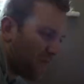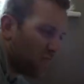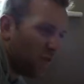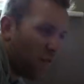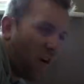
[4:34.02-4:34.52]
that
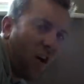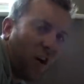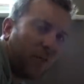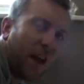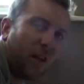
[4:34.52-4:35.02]
real
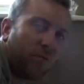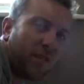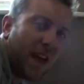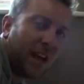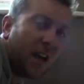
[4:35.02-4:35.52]
hard with that little
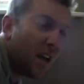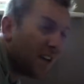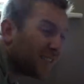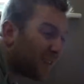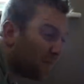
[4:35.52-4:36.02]
thing.
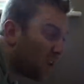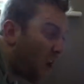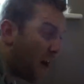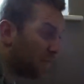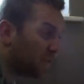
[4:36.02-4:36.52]

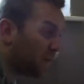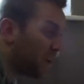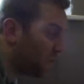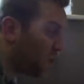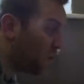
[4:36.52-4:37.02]
Sometimes, if you
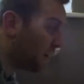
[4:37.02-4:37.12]
haven't got